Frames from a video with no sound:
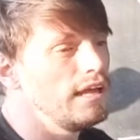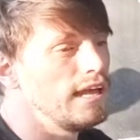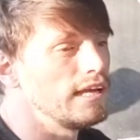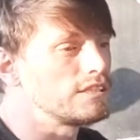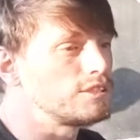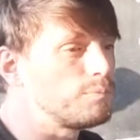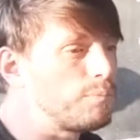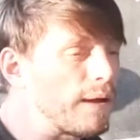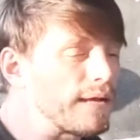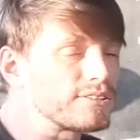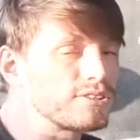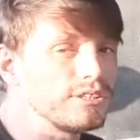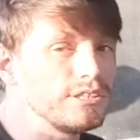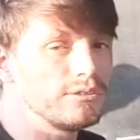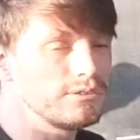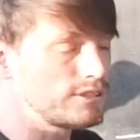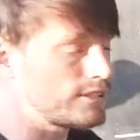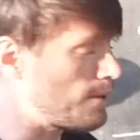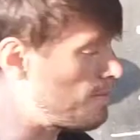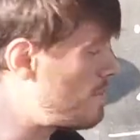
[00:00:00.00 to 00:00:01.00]
especially
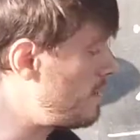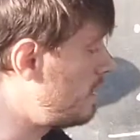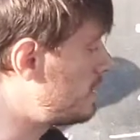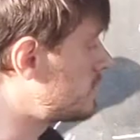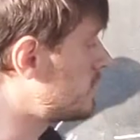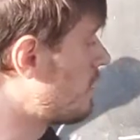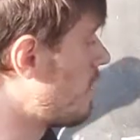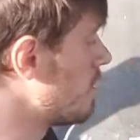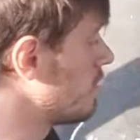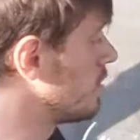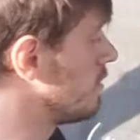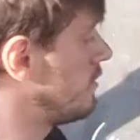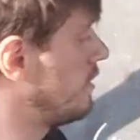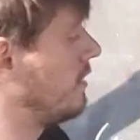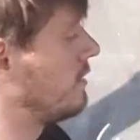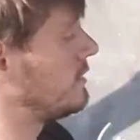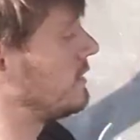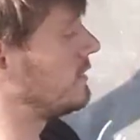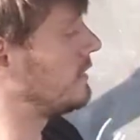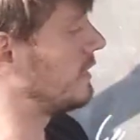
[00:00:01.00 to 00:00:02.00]
on something that's longer
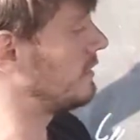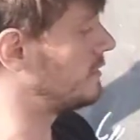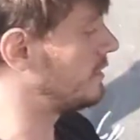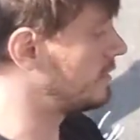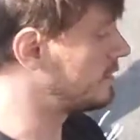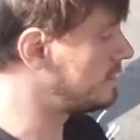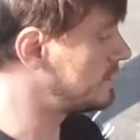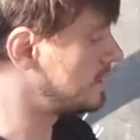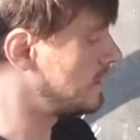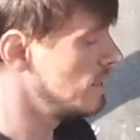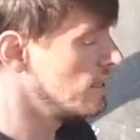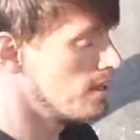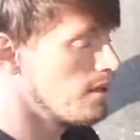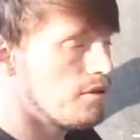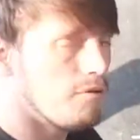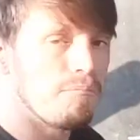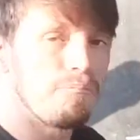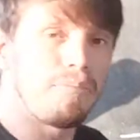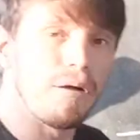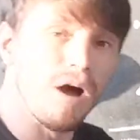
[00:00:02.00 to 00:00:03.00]
than a sentence,
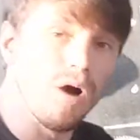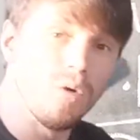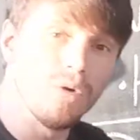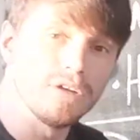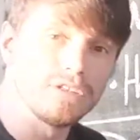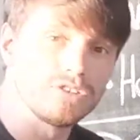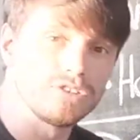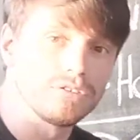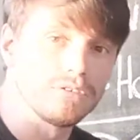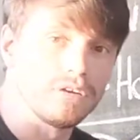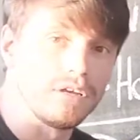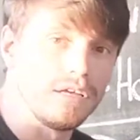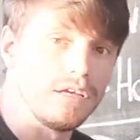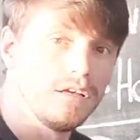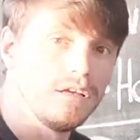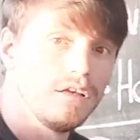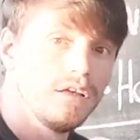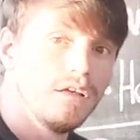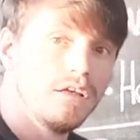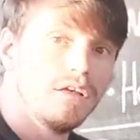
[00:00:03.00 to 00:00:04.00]
poetry,
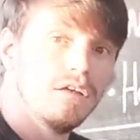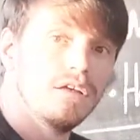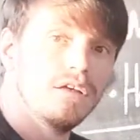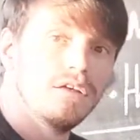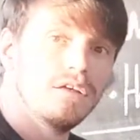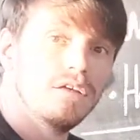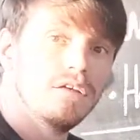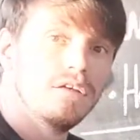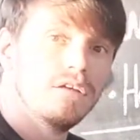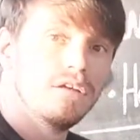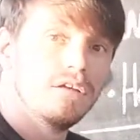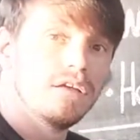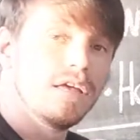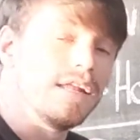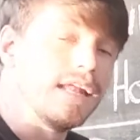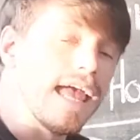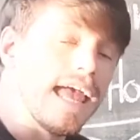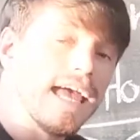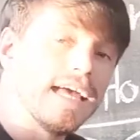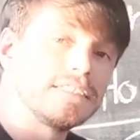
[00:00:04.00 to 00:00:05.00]

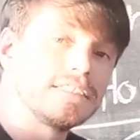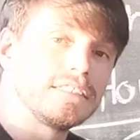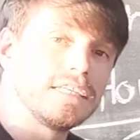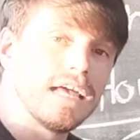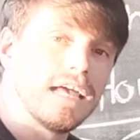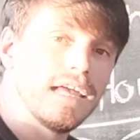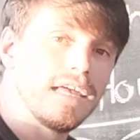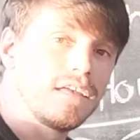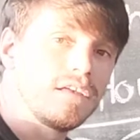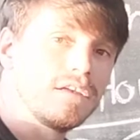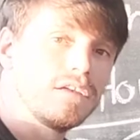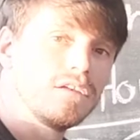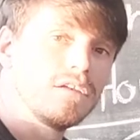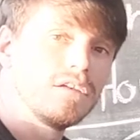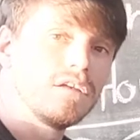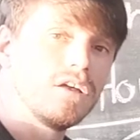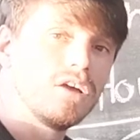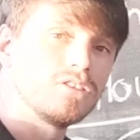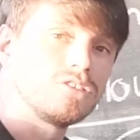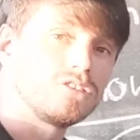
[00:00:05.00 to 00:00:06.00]
an essay,
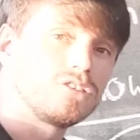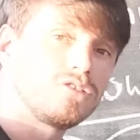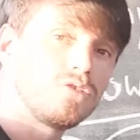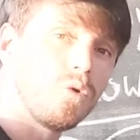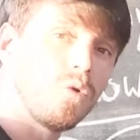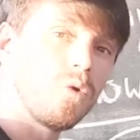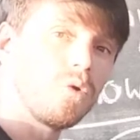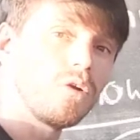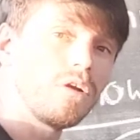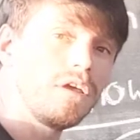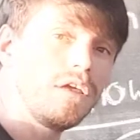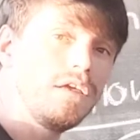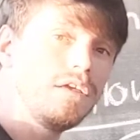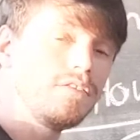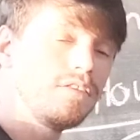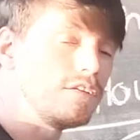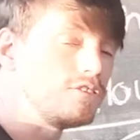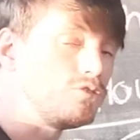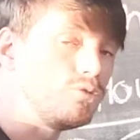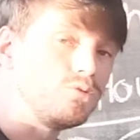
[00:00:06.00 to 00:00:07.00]
a story
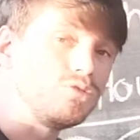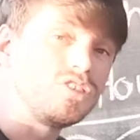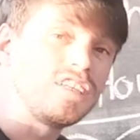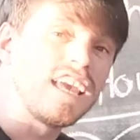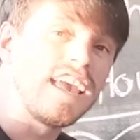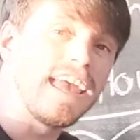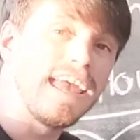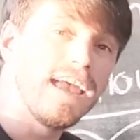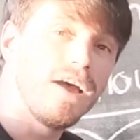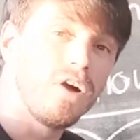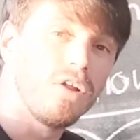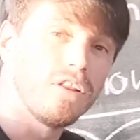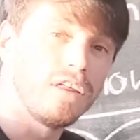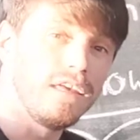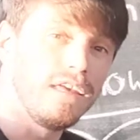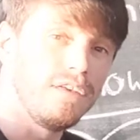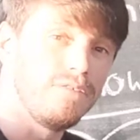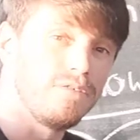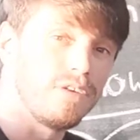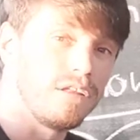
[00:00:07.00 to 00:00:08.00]
that you tell
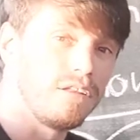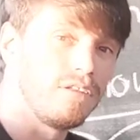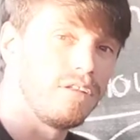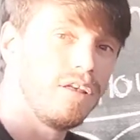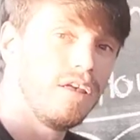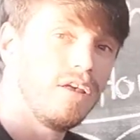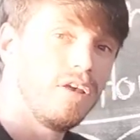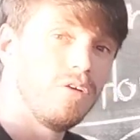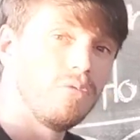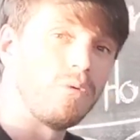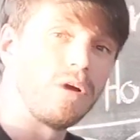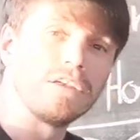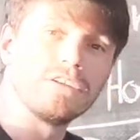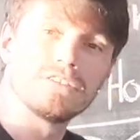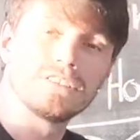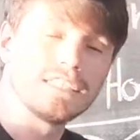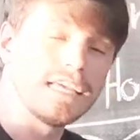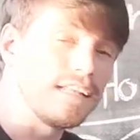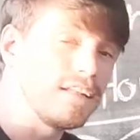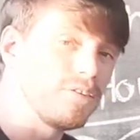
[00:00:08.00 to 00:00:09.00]
even while you're
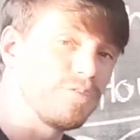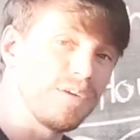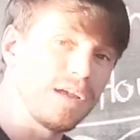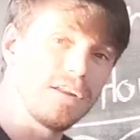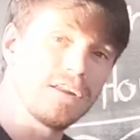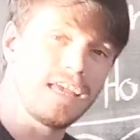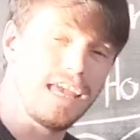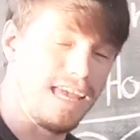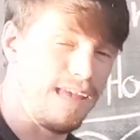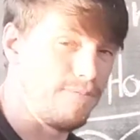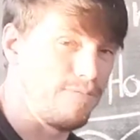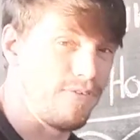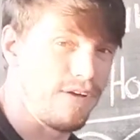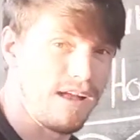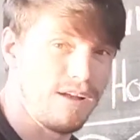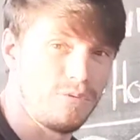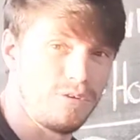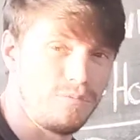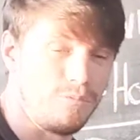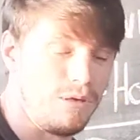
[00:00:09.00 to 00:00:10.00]
sitting around a
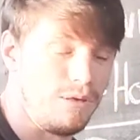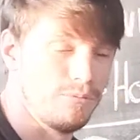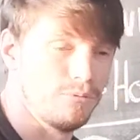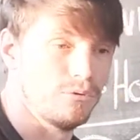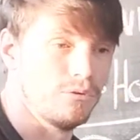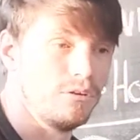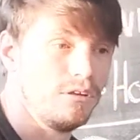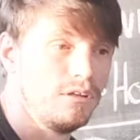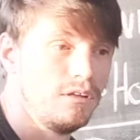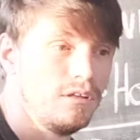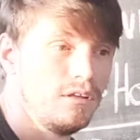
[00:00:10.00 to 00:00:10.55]
campfire with people,